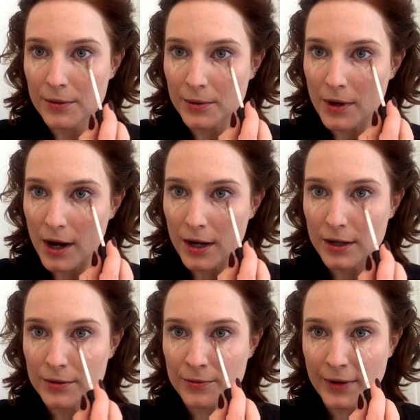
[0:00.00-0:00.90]
We want
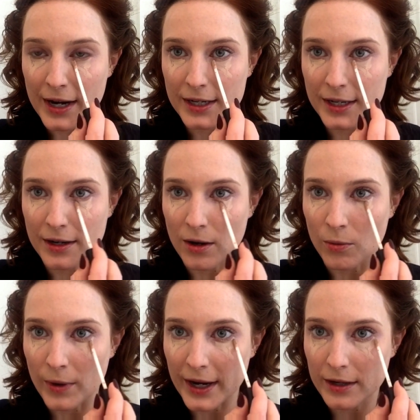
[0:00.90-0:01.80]
radiant,
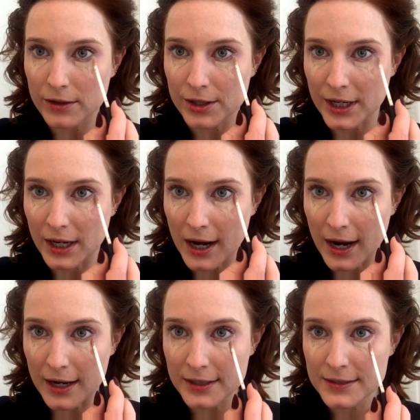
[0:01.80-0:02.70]
awake looking
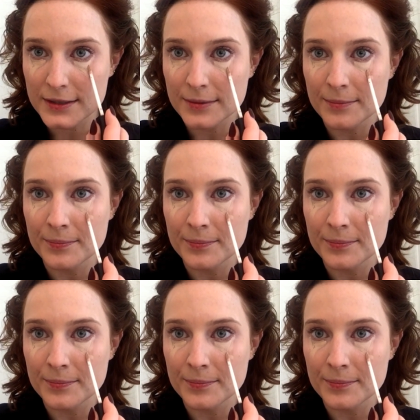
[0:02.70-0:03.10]
eyes.